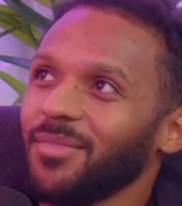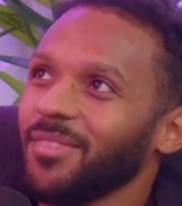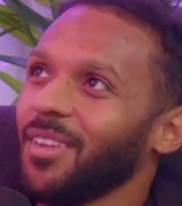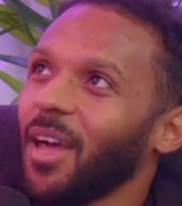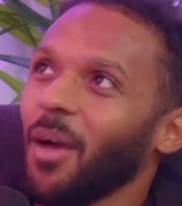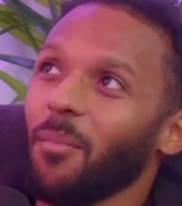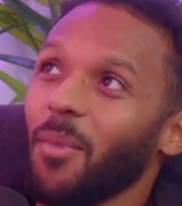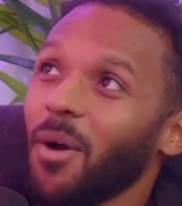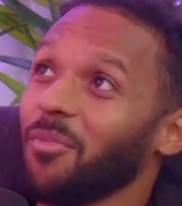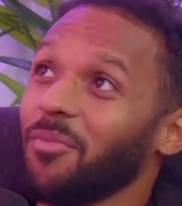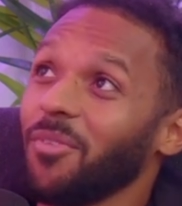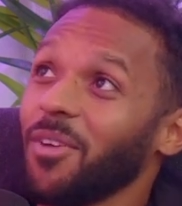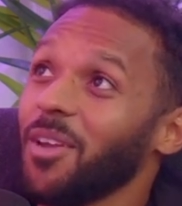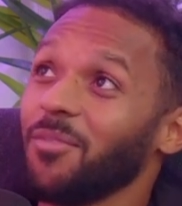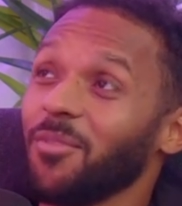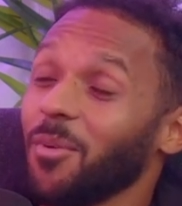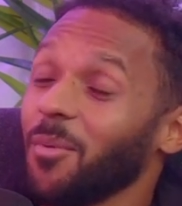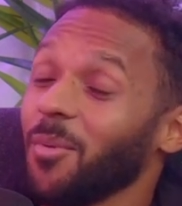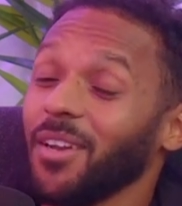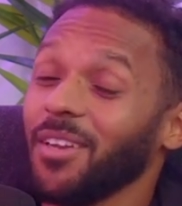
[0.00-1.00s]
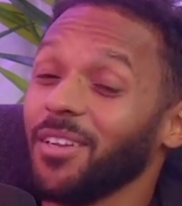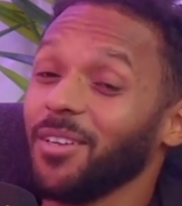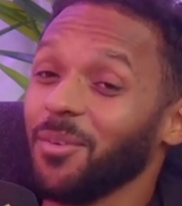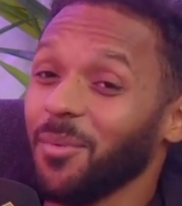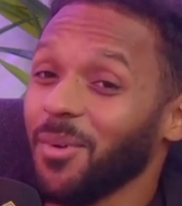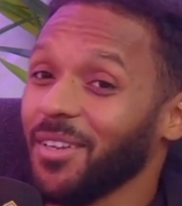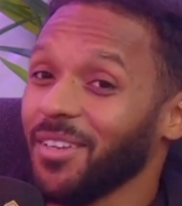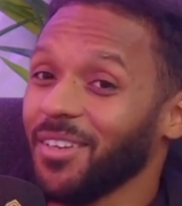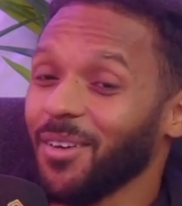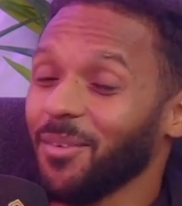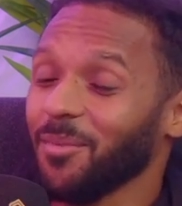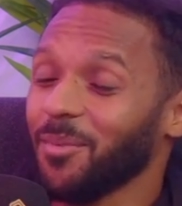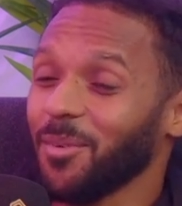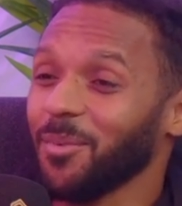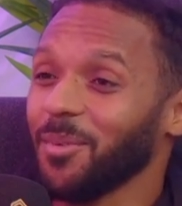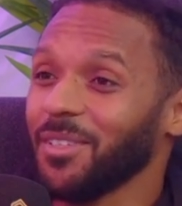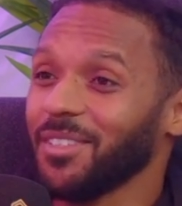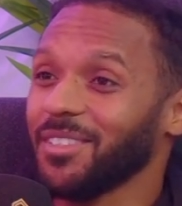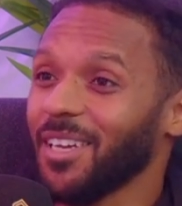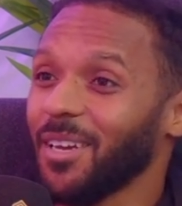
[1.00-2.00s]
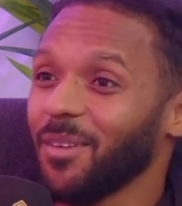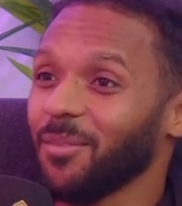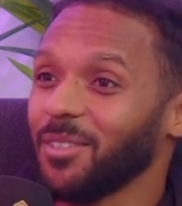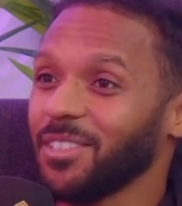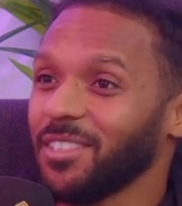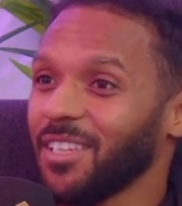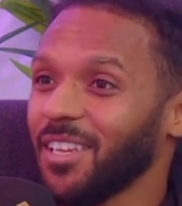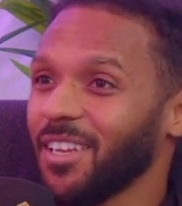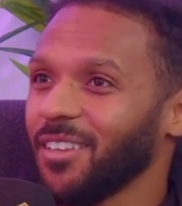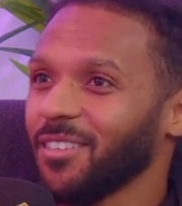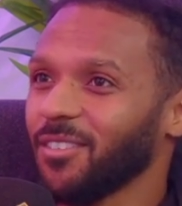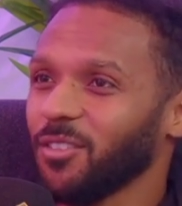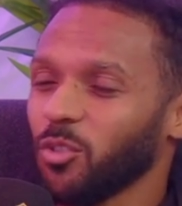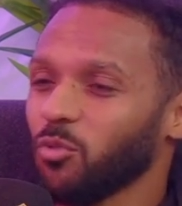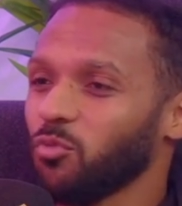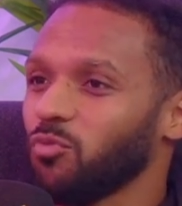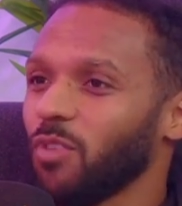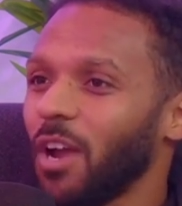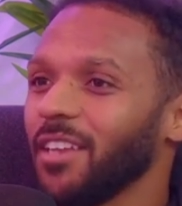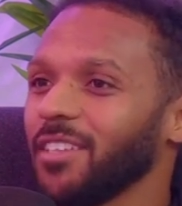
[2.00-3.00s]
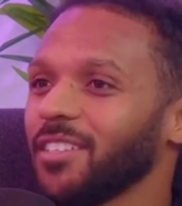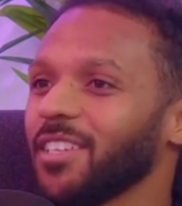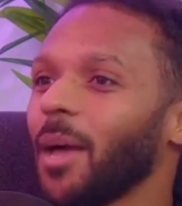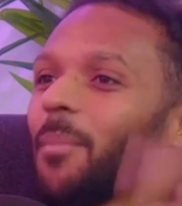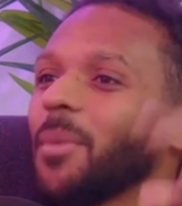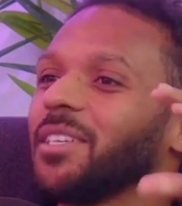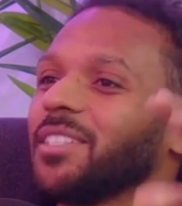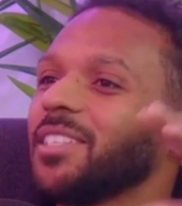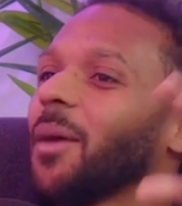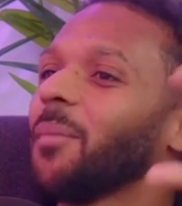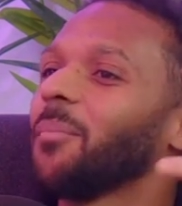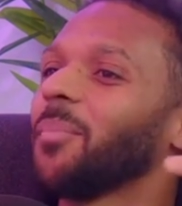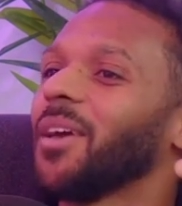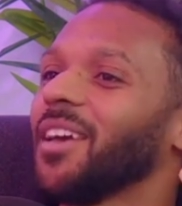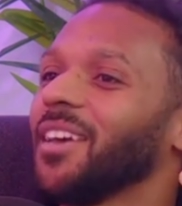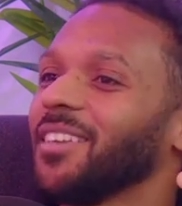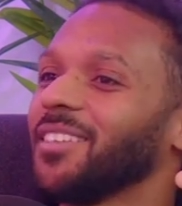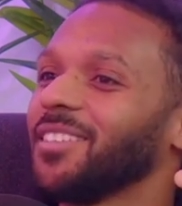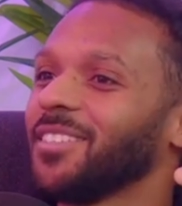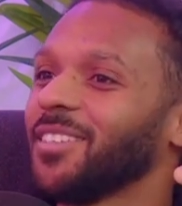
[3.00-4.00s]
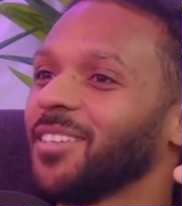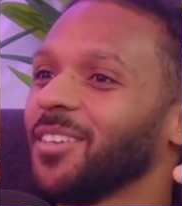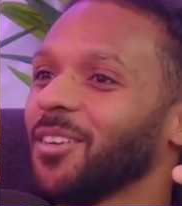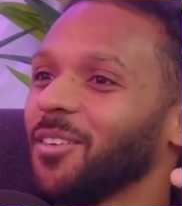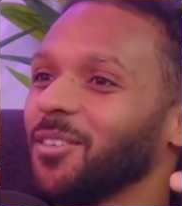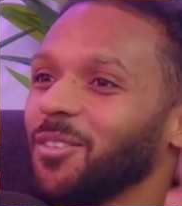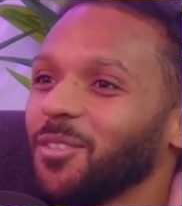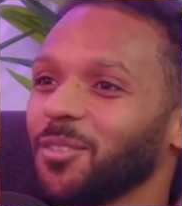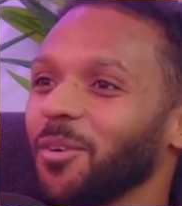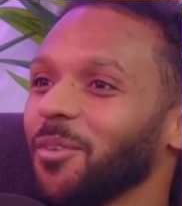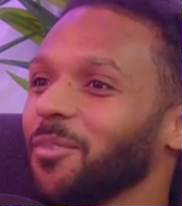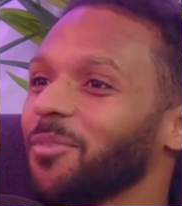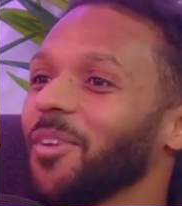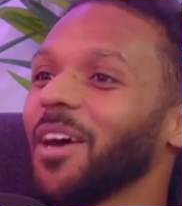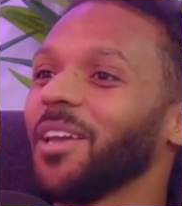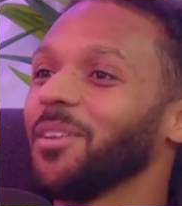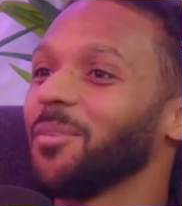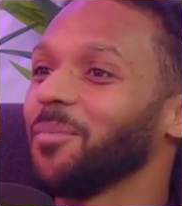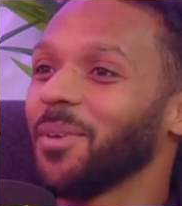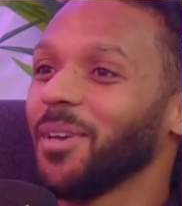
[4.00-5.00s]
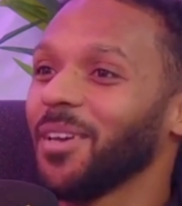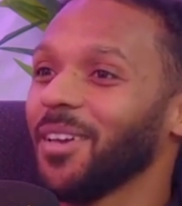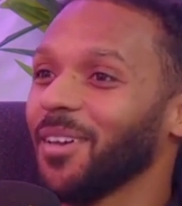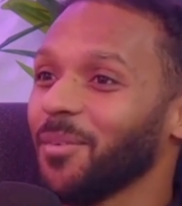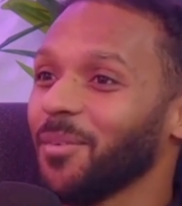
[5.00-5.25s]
like my favorite one and the one that I play all the time is it's like it's like basically like pairs. You just got to find the pair.